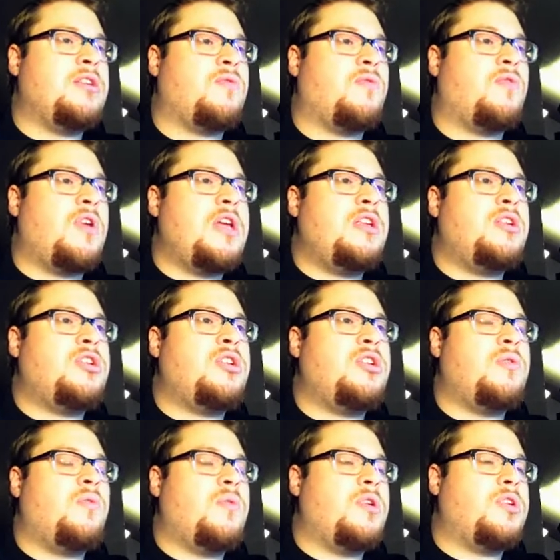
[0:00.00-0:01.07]

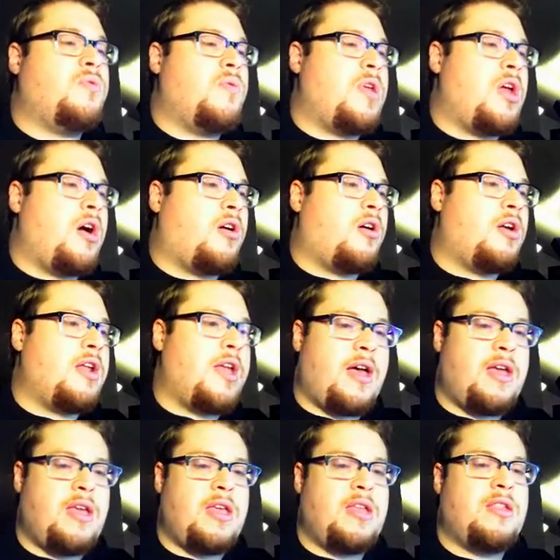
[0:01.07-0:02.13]
Reach, which we already
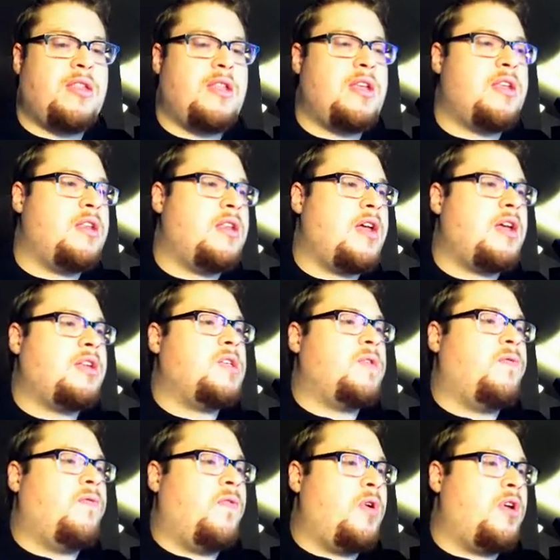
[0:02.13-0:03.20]
got in the nice
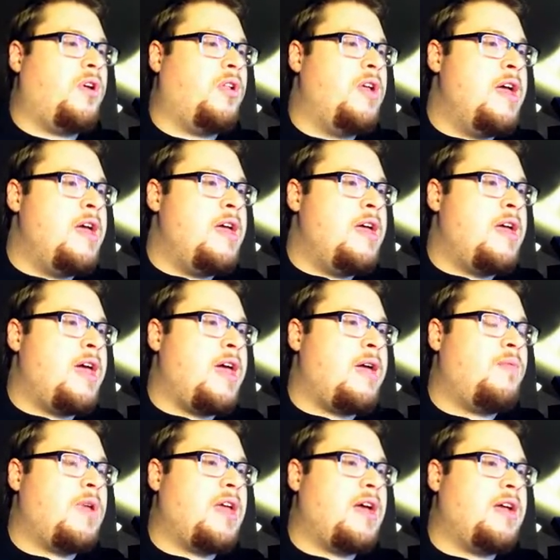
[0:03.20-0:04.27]
foil,
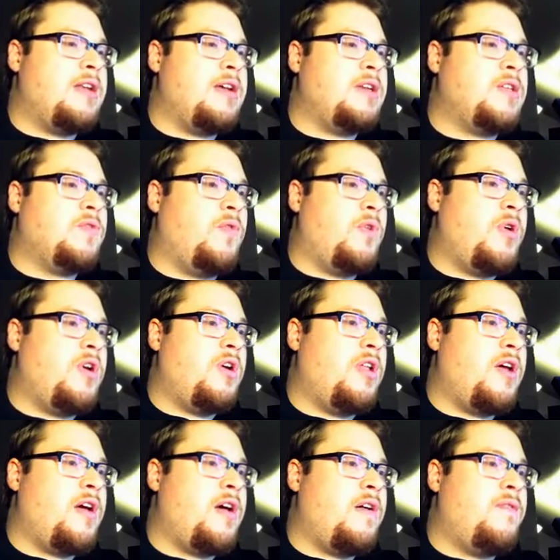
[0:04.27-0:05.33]
and we got a nice foil
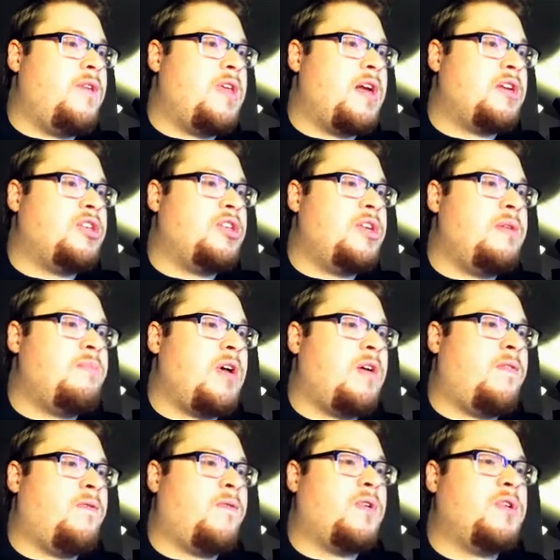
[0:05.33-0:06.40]
of
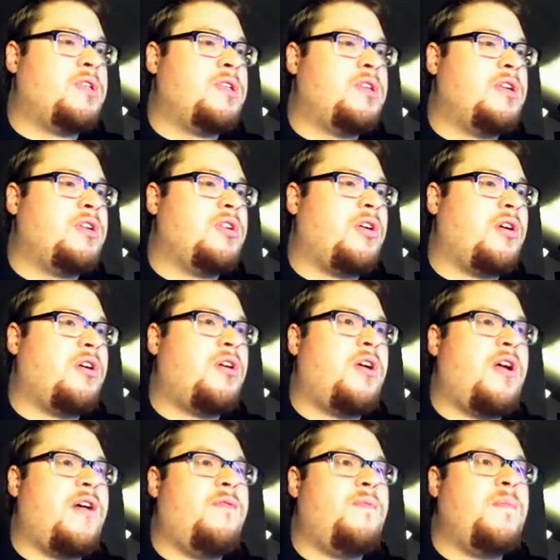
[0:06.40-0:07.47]
Yashima, first daughter
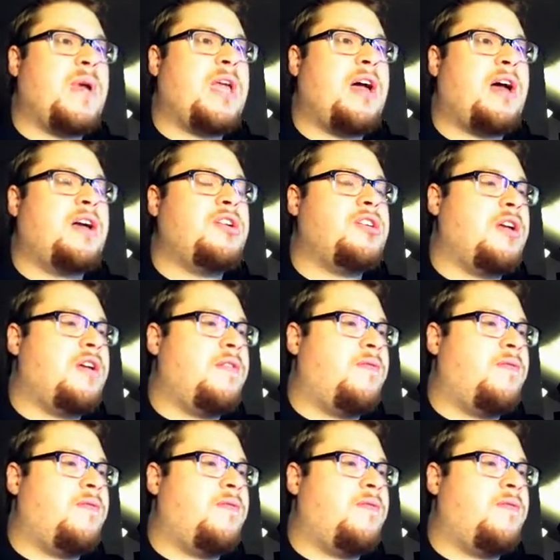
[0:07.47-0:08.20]
of Mikage.